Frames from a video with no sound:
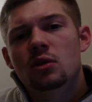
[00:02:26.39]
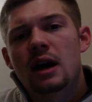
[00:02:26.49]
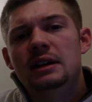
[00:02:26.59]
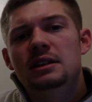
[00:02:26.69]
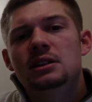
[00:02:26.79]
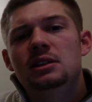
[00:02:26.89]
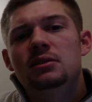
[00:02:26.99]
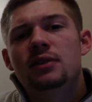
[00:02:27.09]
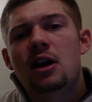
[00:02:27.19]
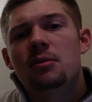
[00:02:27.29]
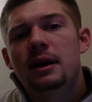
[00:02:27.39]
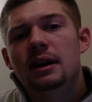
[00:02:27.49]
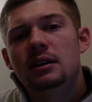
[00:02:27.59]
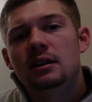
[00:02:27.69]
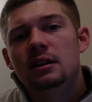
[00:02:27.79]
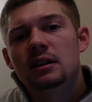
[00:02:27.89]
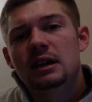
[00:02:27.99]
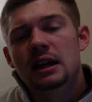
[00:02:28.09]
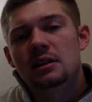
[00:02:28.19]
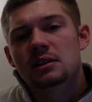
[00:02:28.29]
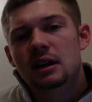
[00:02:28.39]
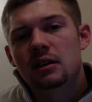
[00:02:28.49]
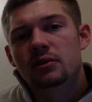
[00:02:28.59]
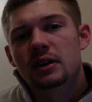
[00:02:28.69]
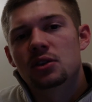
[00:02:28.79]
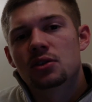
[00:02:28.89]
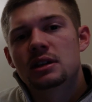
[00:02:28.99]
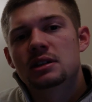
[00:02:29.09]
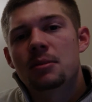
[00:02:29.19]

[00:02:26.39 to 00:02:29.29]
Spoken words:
ideas of how my gains have increased.